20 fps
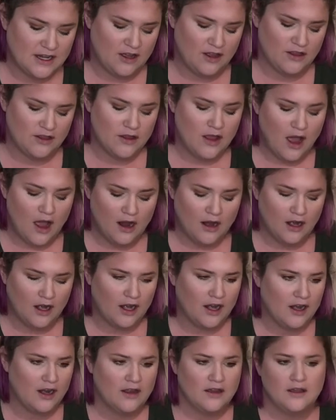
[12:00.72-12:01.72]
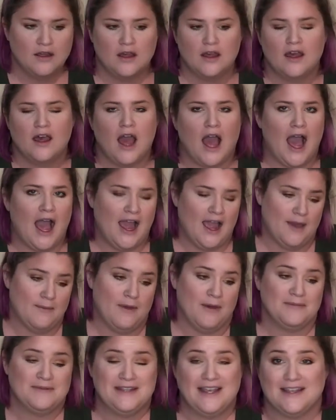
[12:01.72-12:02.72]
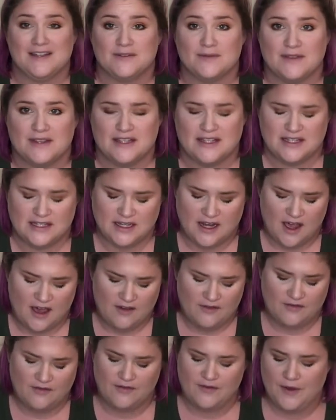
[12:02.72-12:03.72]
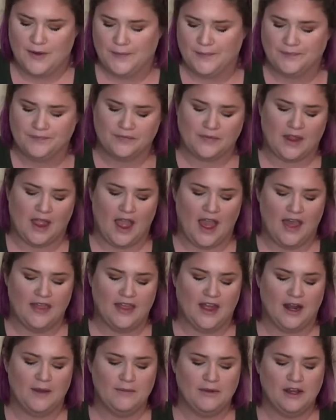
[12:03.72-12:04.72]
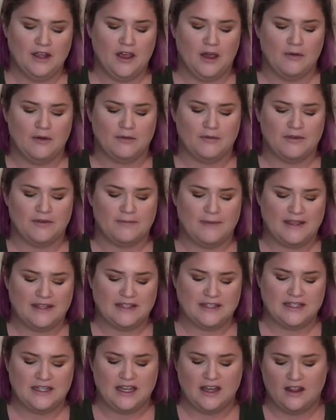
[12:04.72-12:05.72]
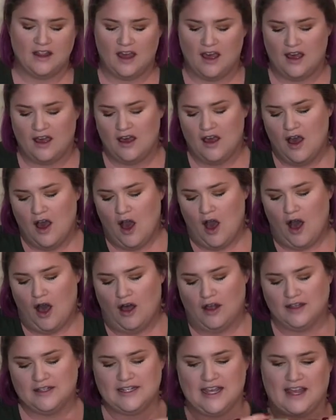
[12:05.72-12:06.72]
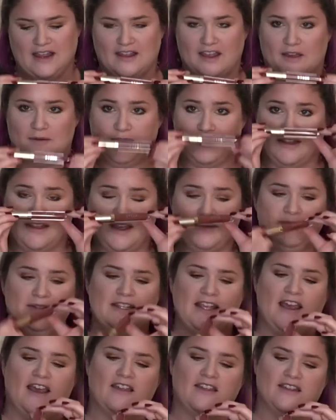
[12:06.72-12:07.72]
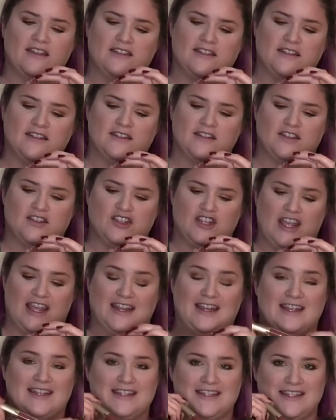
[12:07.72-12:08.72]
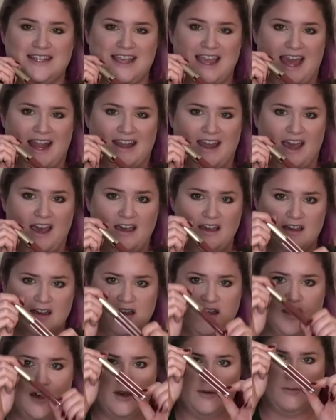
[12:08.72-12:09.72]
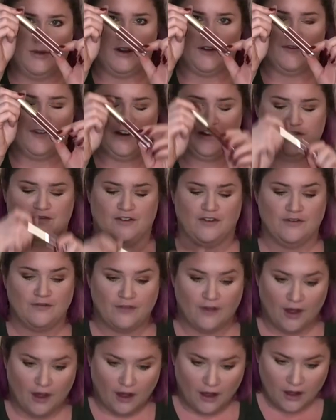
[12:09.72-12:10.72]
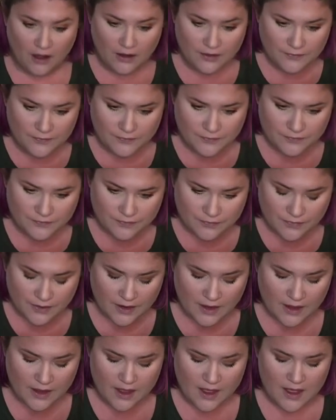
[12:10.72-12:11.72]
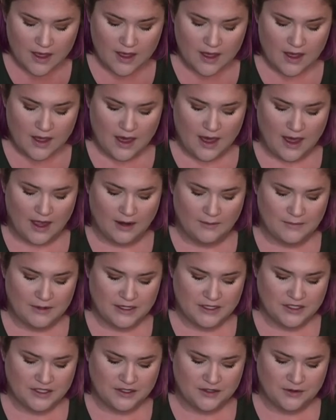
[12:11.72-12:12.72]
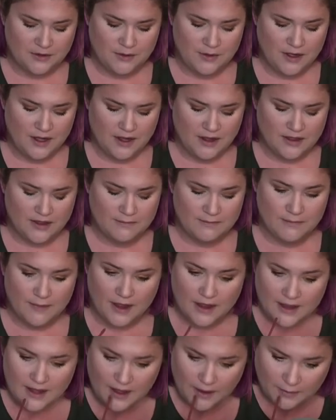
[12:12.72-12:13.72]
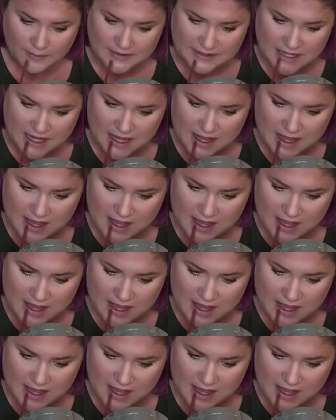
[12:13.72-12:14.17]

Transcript: on longer. I am obsessed with this stuff. And then I'm gonna go in with my Stila All Day Liquid Lipstick. This is the shade Sienna, perfect for fall. And I'm gonna do my lips.